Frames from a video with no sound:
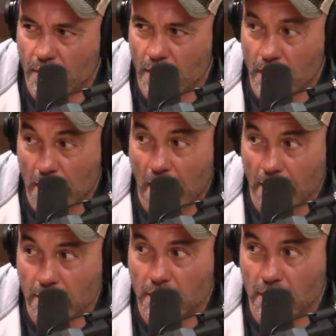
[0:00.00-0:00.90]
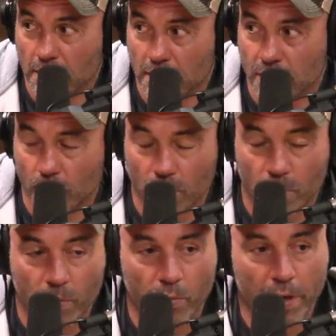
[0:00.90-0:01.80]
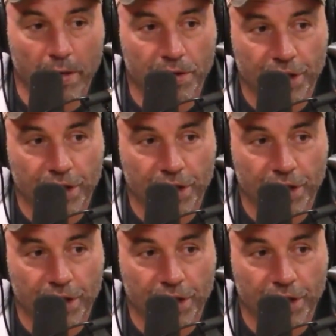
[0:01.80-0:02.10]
a lot? Like so many weird